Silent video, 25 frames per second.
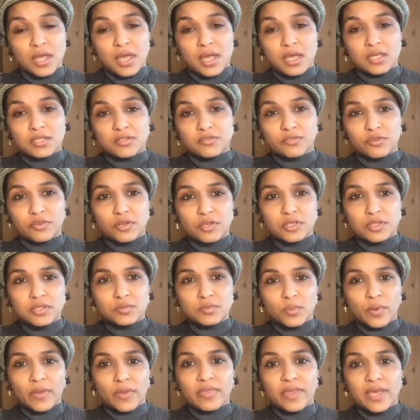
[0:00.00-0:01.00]
As far as
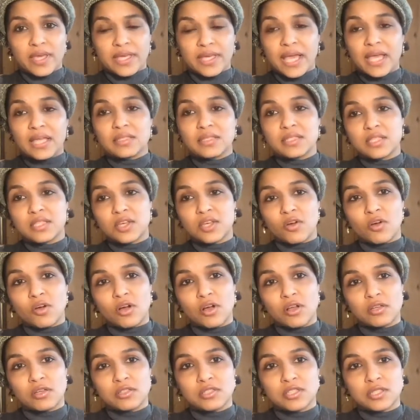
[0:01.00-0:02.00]
when they get to the
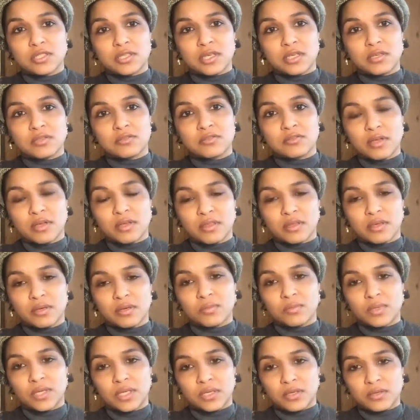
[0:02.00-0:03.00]
oncology center, I think we
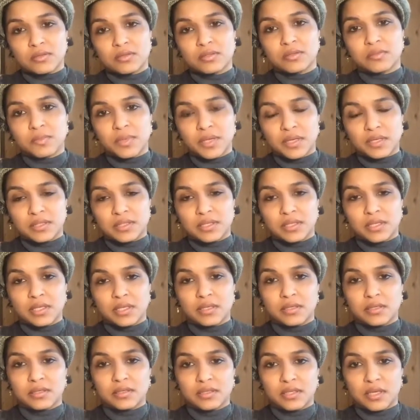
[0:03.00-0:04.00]
use basically
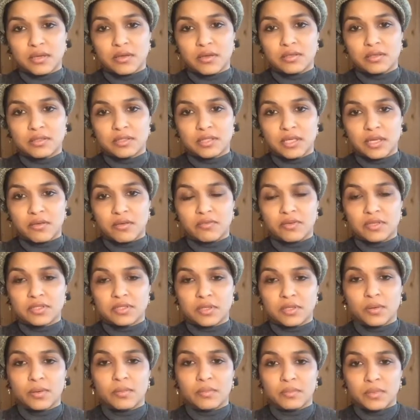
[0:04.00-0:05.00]
the
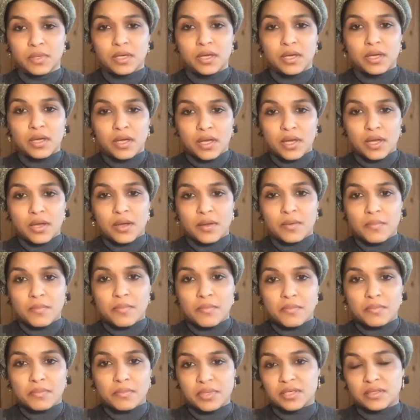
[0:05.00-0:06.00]
TFSOM
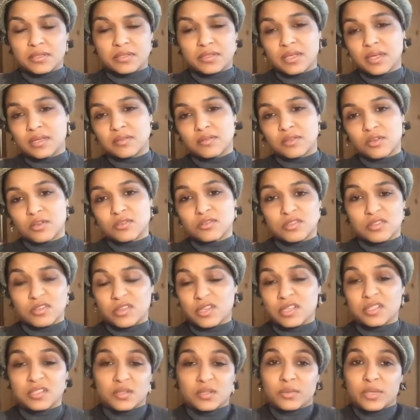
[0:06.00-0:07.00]
because that those are the
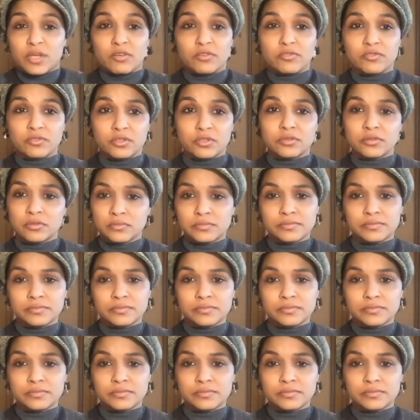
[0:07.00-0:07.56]
things that we look for.